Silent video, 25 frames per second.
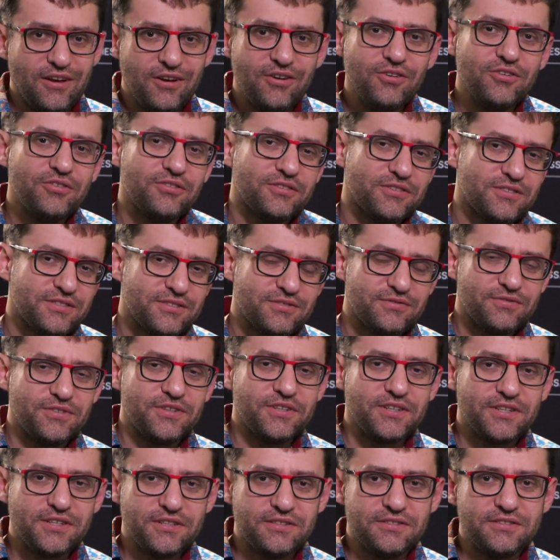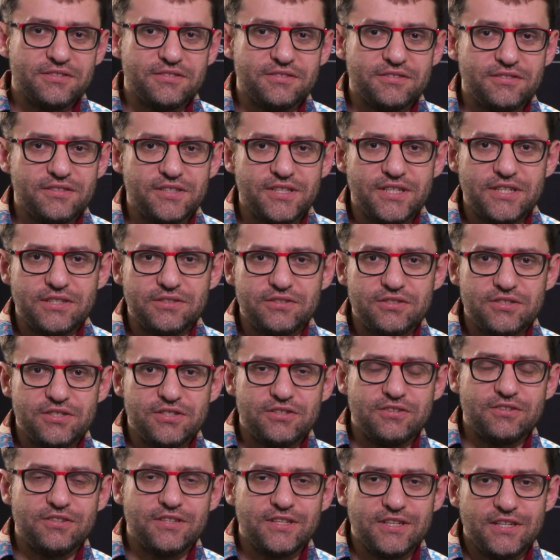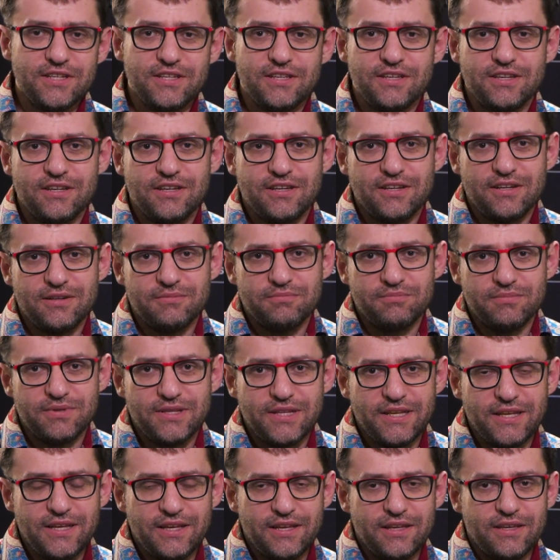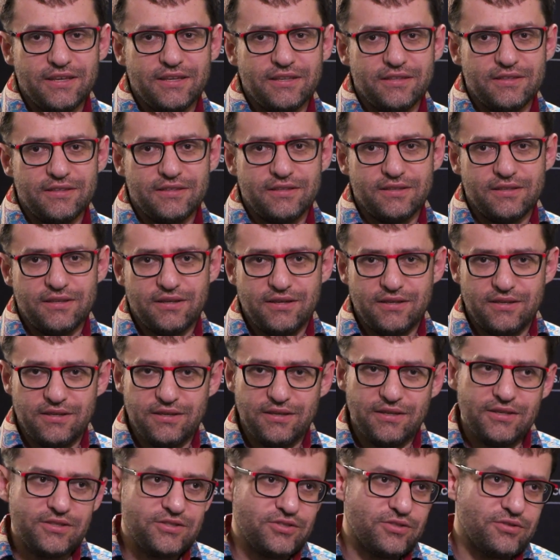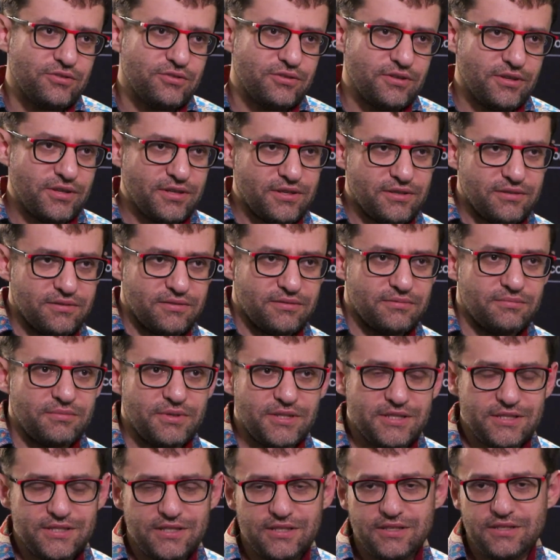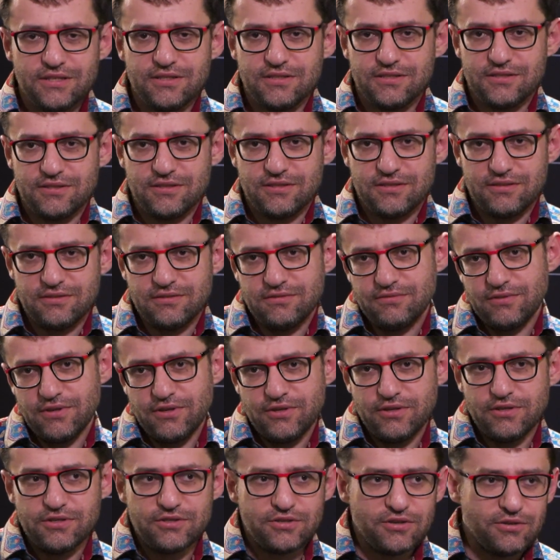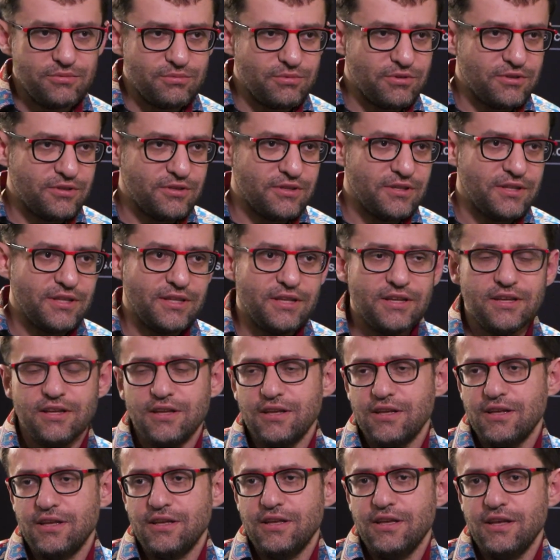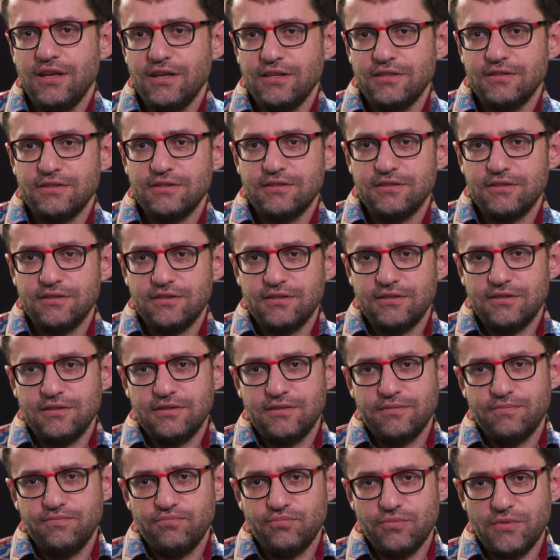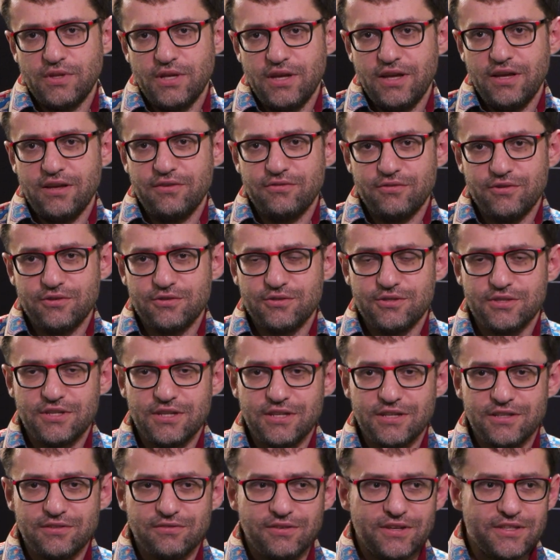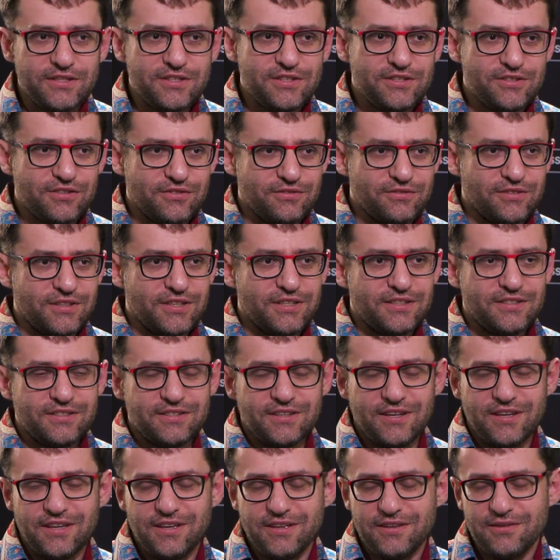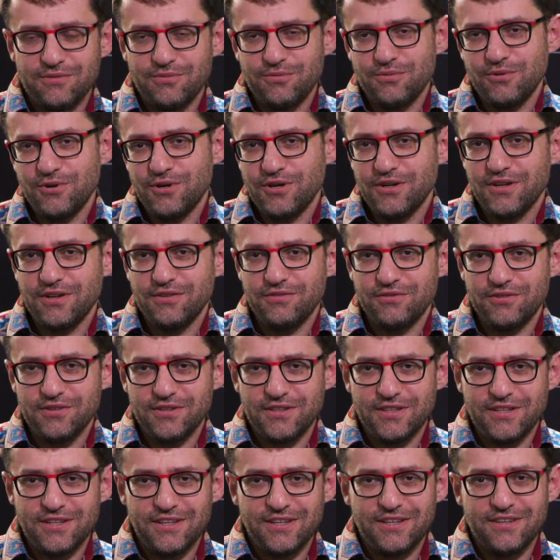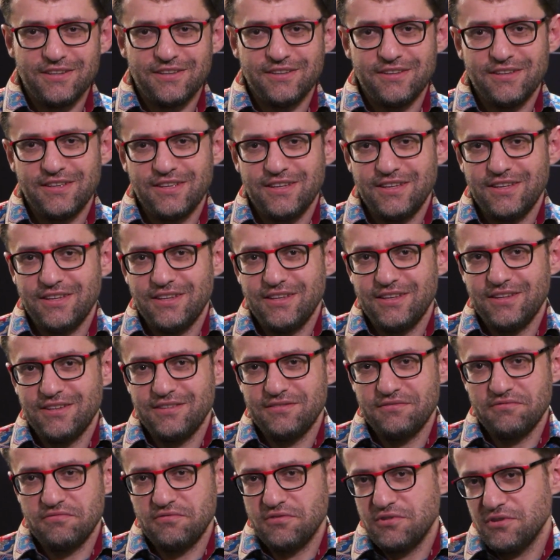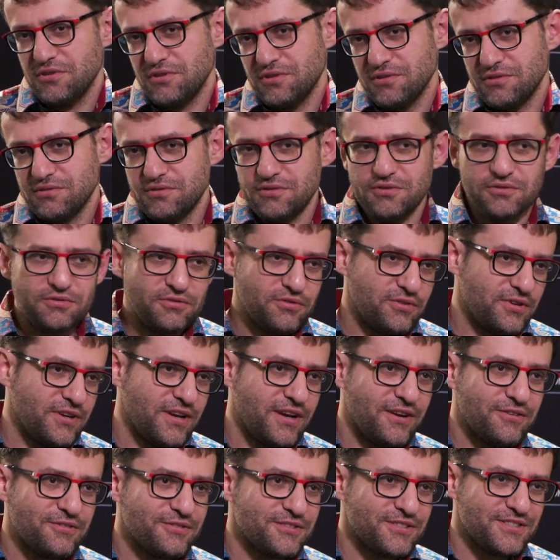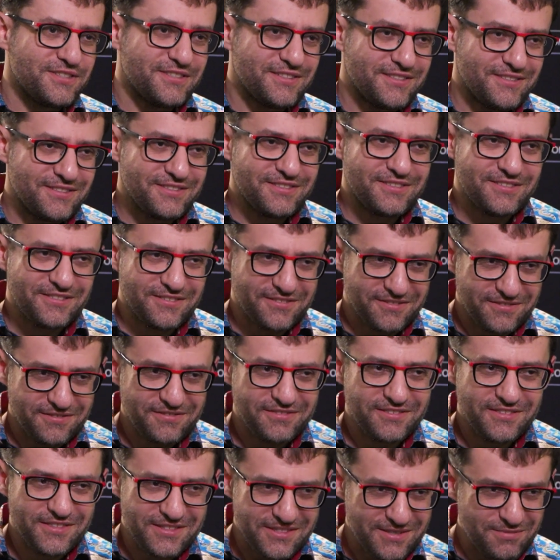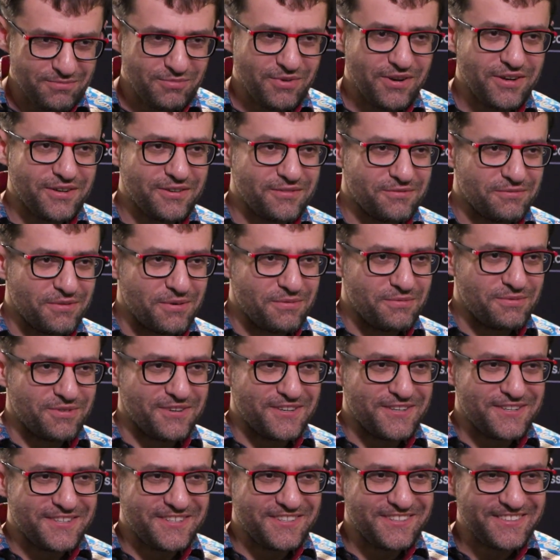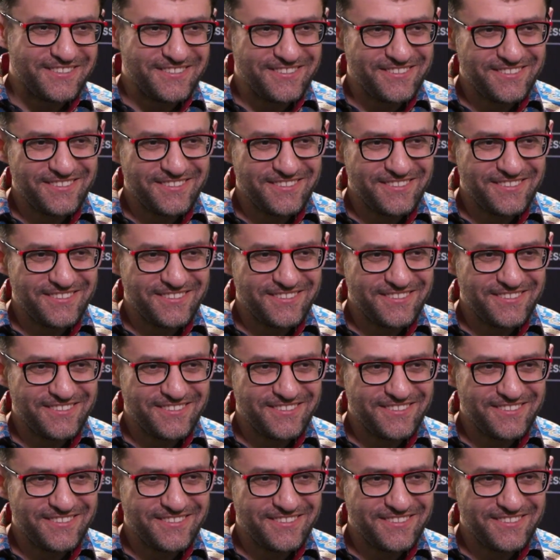Oh, it's very good. You know, generally, playing in historic and big cities is very enjoyable. And I, of course, take advantage of that. I walk every day for 2-3 hours. So it's a part of preparation.